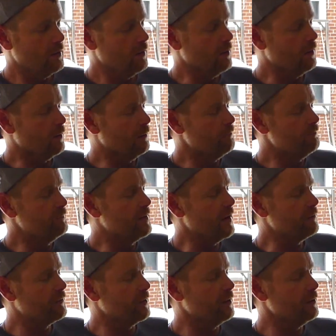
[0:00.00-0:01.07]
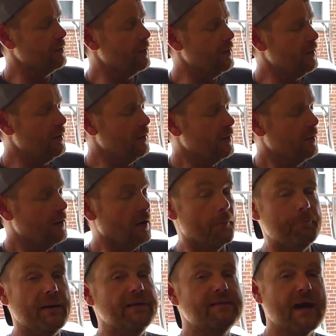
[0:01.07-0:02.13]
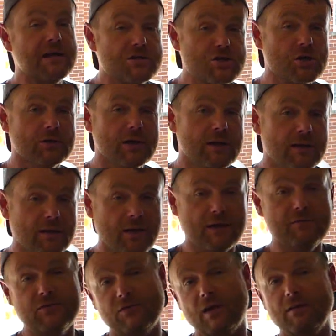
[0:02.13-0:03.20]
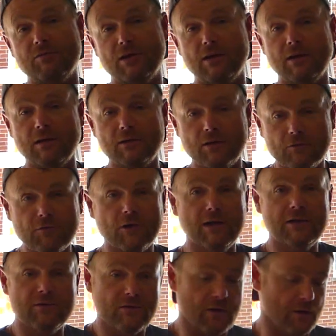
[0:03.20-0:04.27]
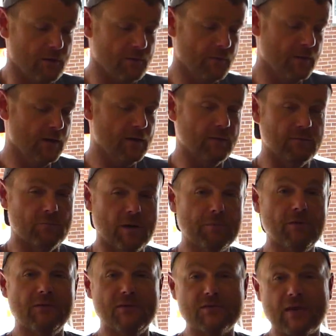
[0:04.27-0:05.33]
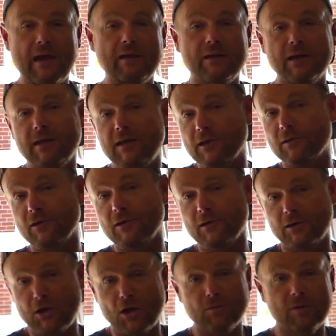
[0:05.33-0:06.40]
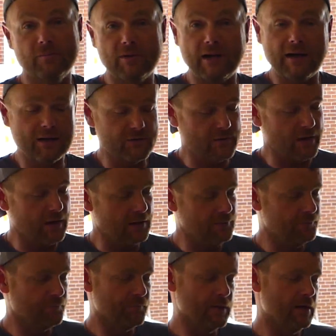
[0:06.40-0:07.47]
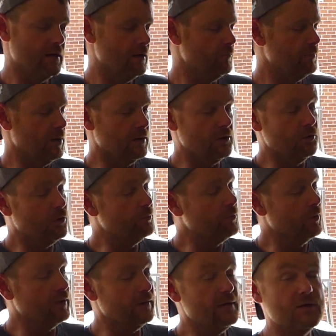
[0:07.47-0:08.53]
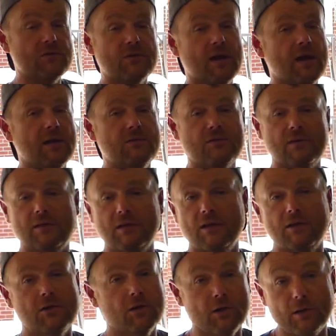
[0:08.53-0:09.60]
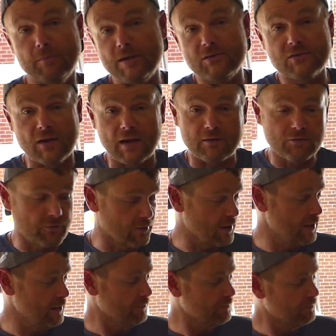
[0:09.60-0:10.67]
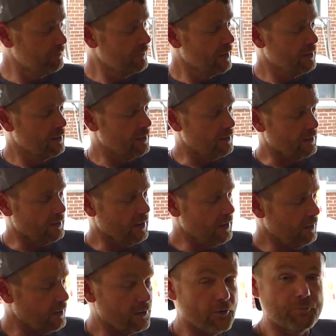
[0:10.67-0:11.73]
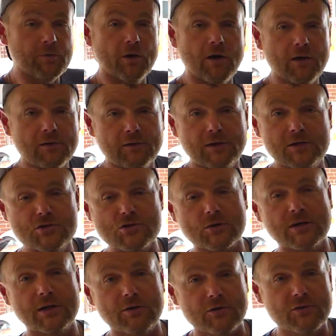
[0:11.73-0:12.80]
Definitely a potentially life-saving device here. Remember, the silent killer, carbon monoxide. pick you up one of these guys, and then you're going to be safe, right? All right, I hope you all are enjoying your